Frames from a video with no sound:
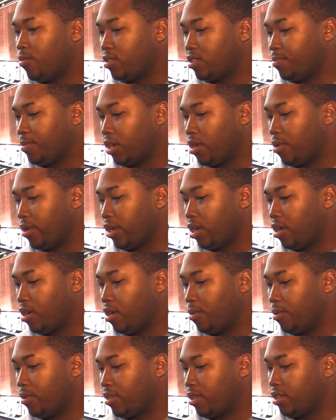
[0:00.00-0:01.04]
what's been going
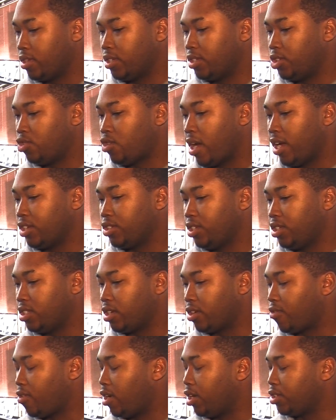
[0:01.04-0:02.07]
on with the tragedies
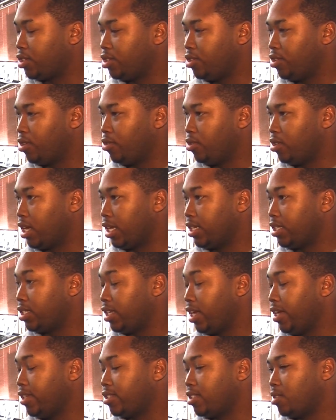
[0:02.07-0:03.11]
across, you know, United
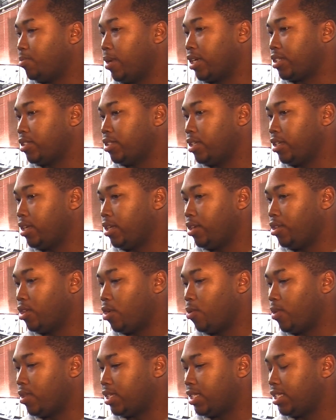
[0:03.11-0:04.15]
States, especially, you
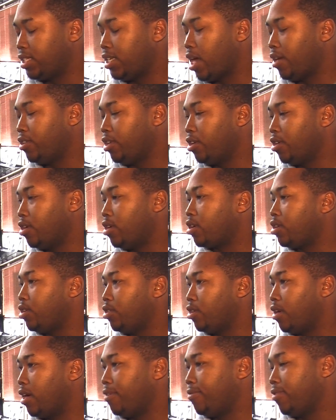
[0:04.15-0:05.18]
know, with Sandy Hook,
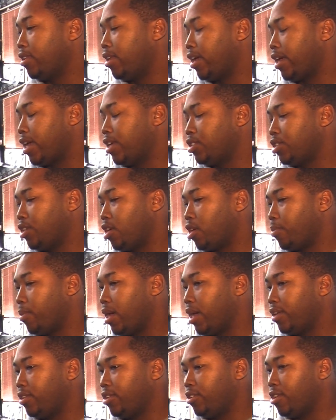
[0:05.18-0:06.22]
you know, I feel like as a young
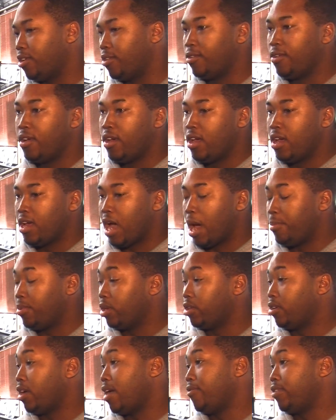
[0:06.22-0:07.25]
man, you know, I
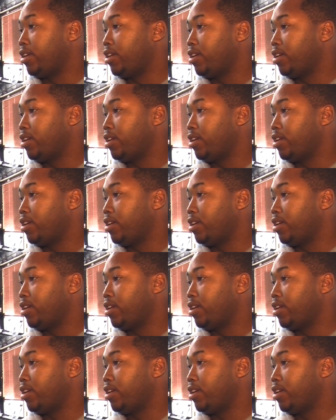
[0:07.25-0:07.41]
plan on having